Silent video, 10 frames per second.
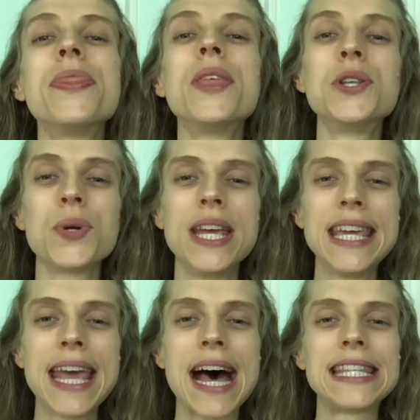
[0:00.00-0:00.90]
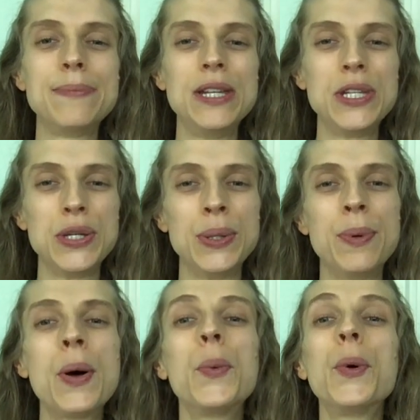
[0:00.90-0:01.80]
The tracheostomy tube
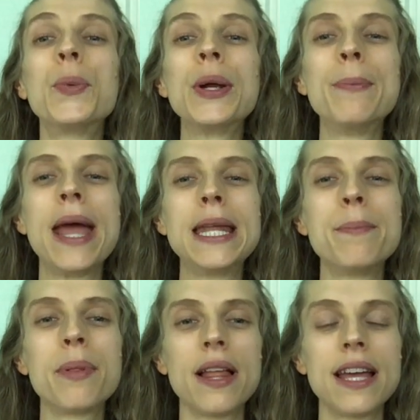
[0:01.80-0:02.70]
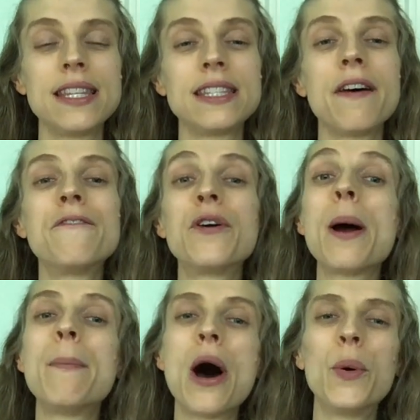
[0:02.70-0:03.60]
will remain in place for
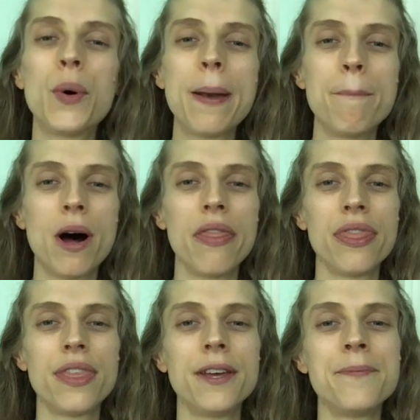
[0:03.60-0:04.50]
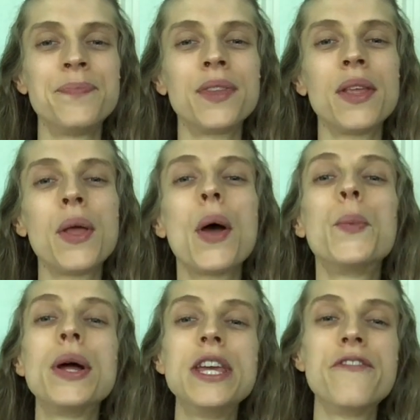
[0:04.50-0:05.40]
about one month.
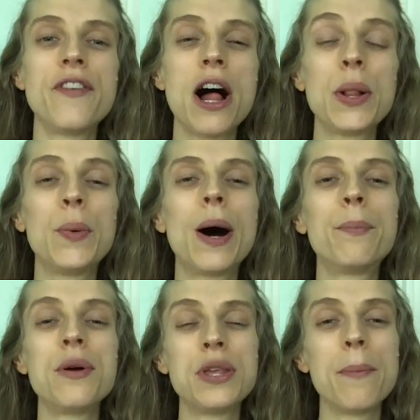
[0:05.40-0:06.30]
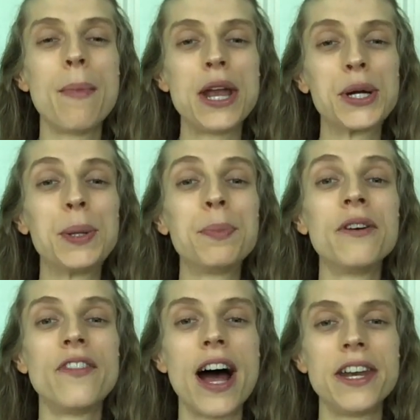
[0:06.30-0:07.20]
When you follow up with your medical
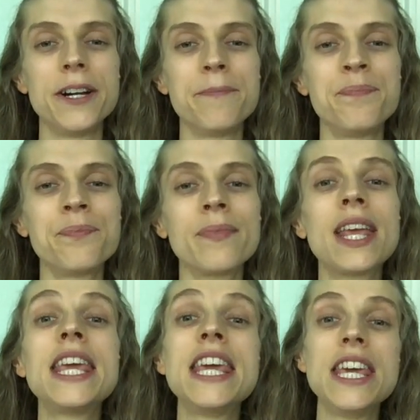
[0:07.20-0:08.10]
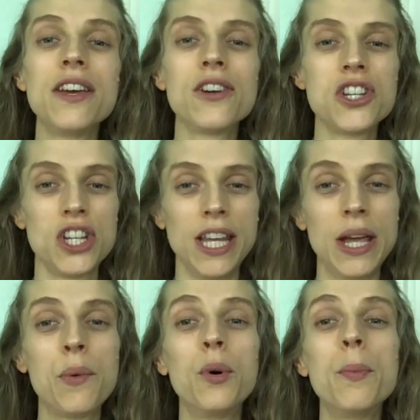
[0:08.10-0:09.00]
provider, he or
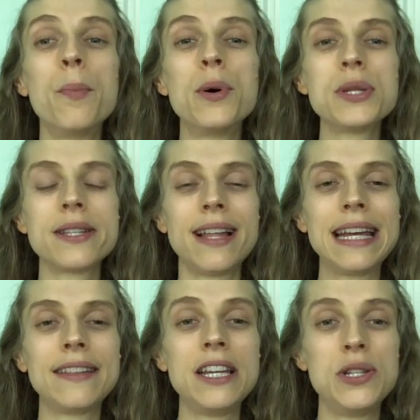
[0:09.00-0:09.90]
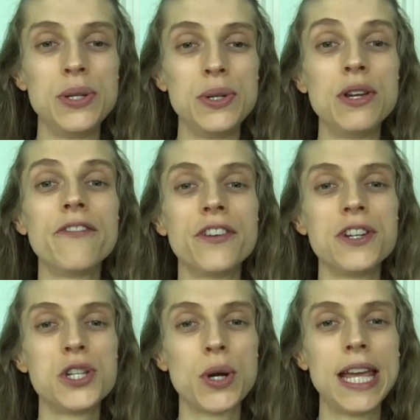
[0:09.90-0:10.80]
she will most likely do your
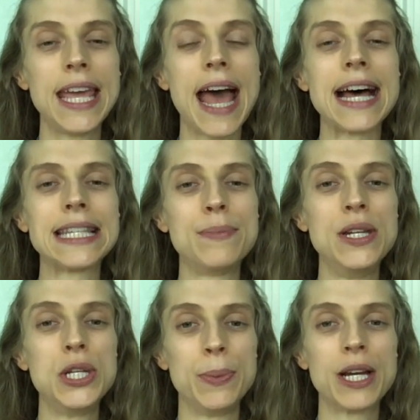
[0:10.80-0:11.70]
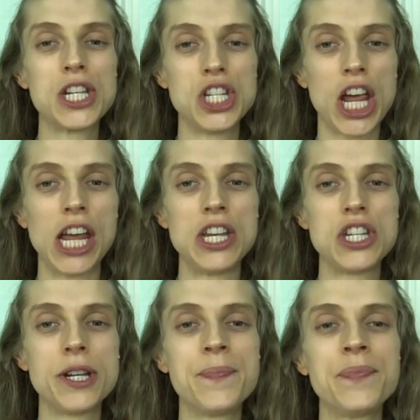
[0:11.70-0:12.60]
first tracheostomy tube
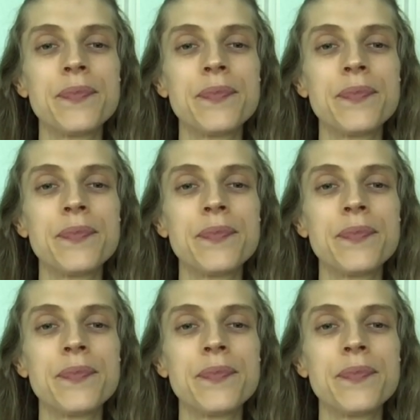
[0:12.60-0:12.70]
exchange.